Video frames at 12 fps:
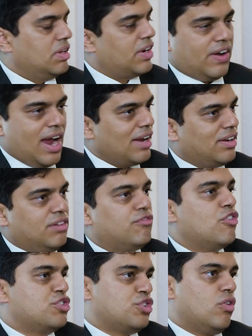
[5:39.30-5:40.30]
Creatinine
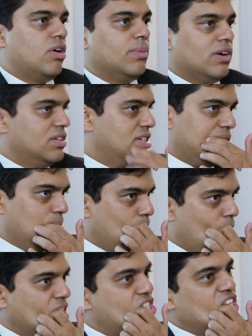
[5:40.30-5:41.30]
for sure, because it's
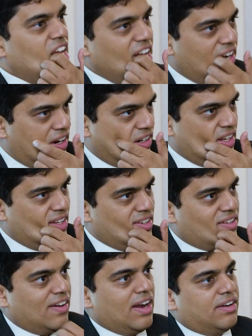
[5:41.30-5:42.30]
much later that the
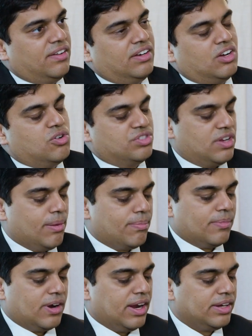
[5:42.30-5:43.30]
creatinine goes up,
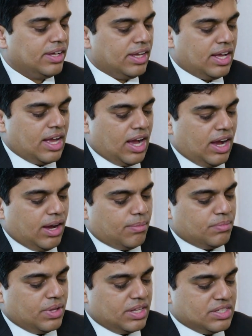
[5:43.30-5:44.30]
right?
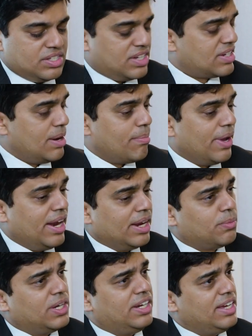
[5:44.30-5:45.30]
Just
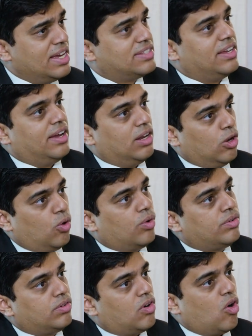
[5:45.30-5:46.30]
comparing with DSA
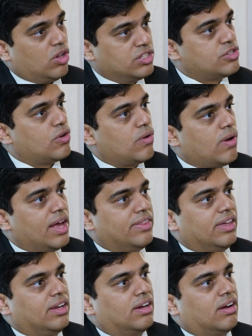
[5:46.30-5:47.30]
alone, also, I
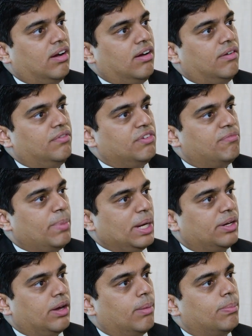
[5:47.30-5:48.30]
think we've
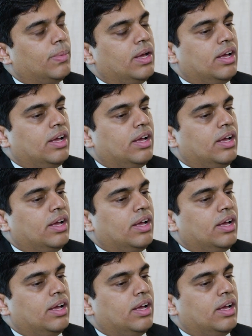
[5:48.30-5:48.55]
picked up